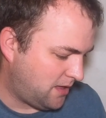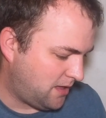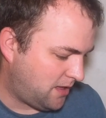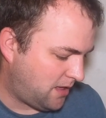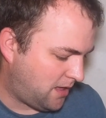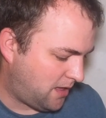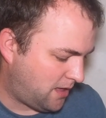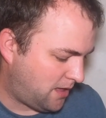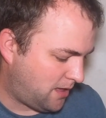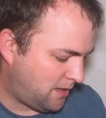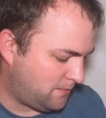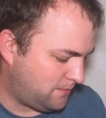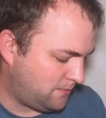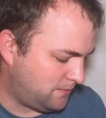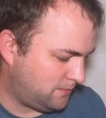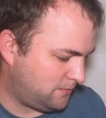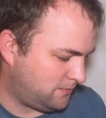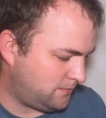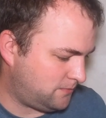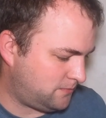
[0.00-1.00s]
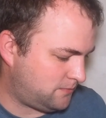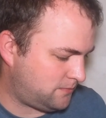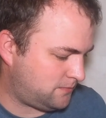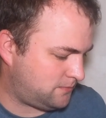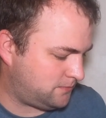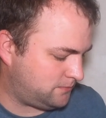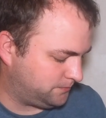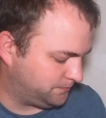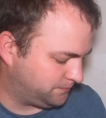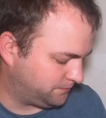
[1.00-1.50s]

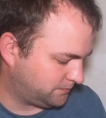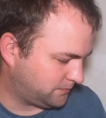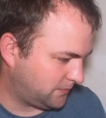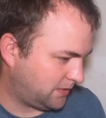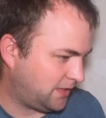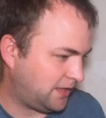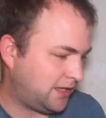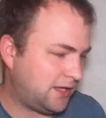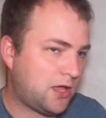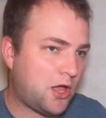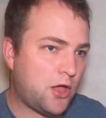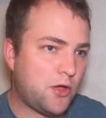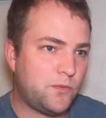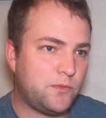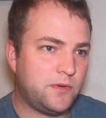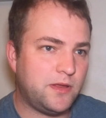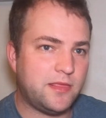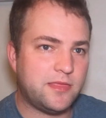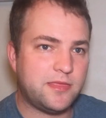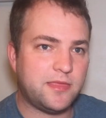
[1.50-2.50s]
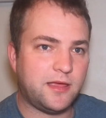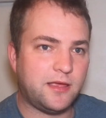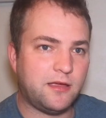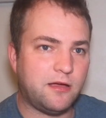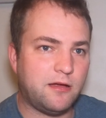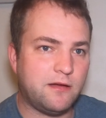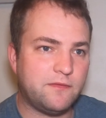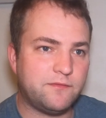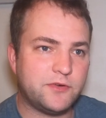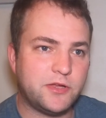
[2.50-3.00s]
The only thing
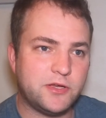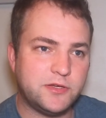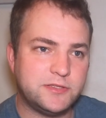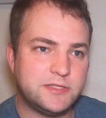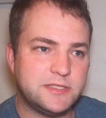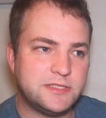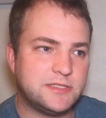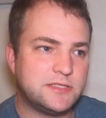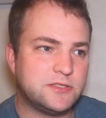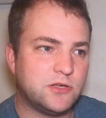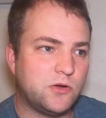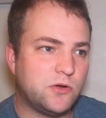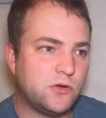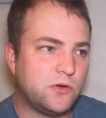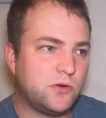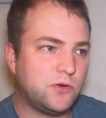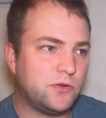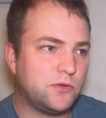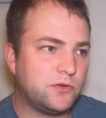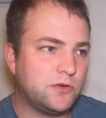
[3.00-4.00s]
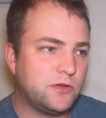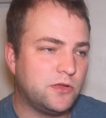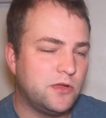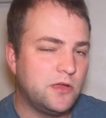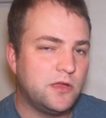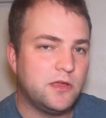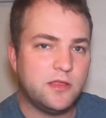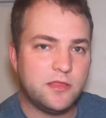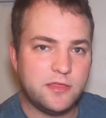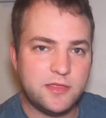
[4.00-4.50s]
I've noticed on
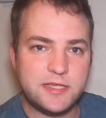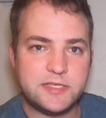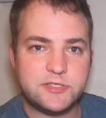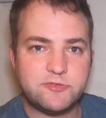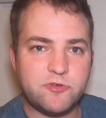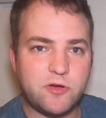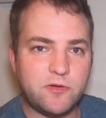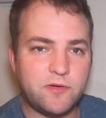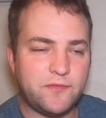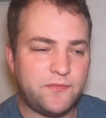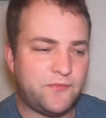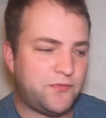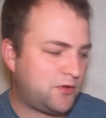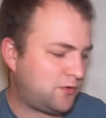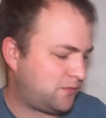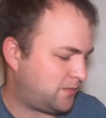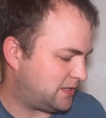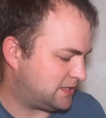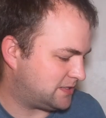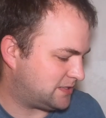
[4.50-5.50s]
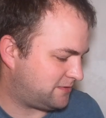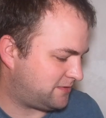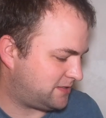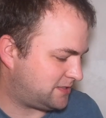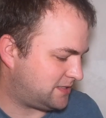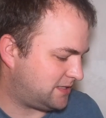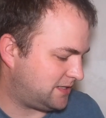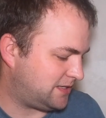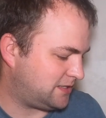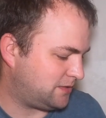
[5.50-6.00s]
this roll of film is there
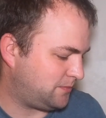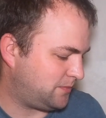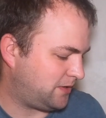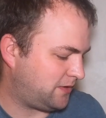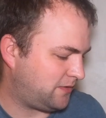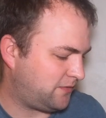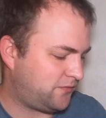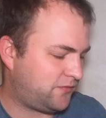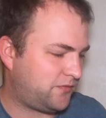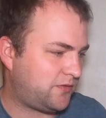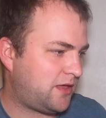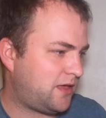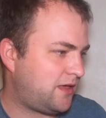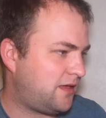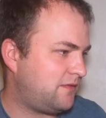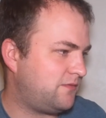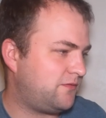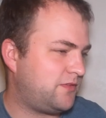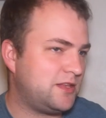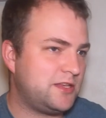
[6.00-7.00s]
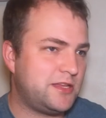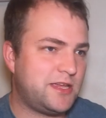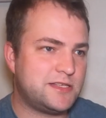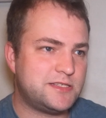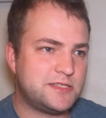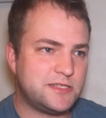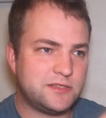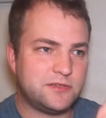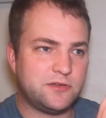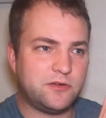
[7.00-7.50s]
is a little bit of
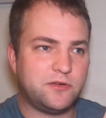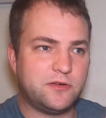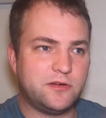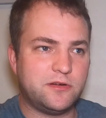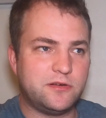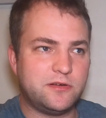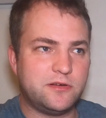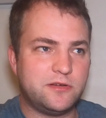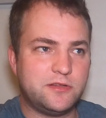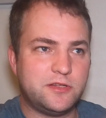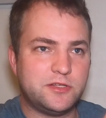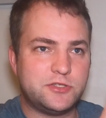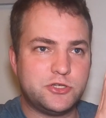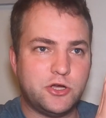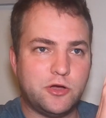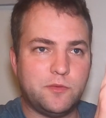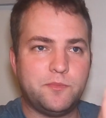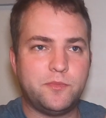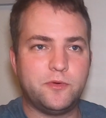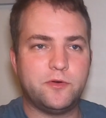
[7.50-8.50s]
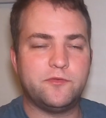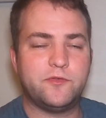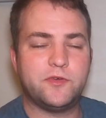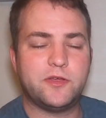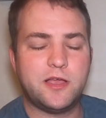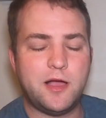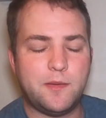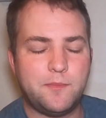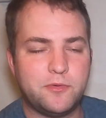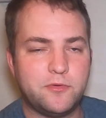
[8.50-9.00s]
vignetting on the top of a
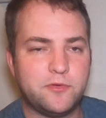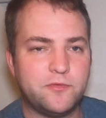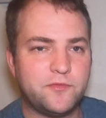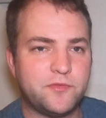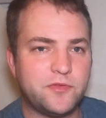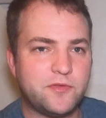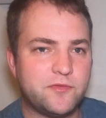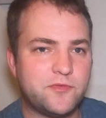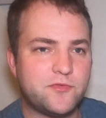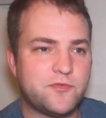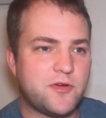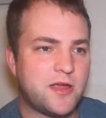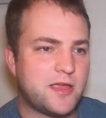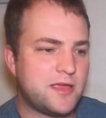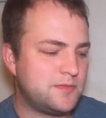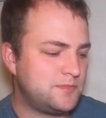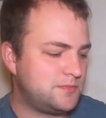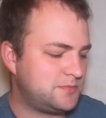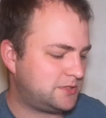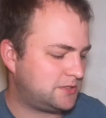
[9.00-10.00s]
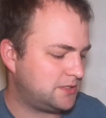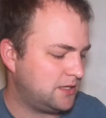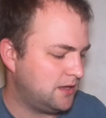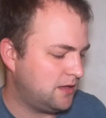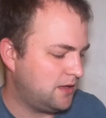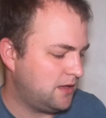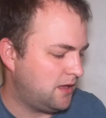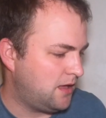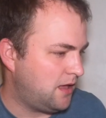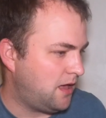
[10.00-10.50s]
couple of the frames.
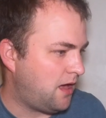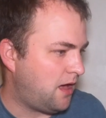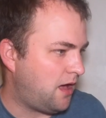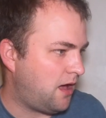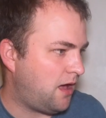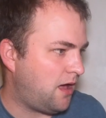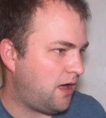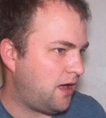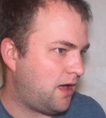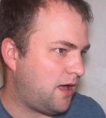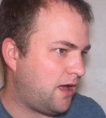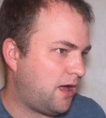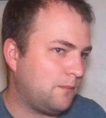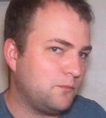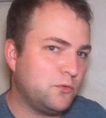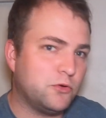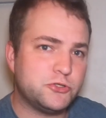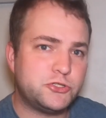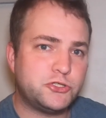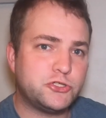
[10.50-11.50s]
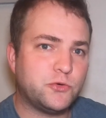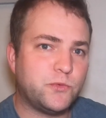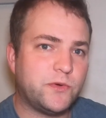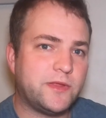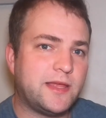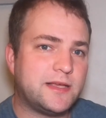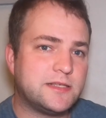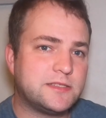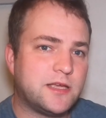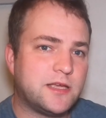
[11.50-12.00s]
I'm not sure where that's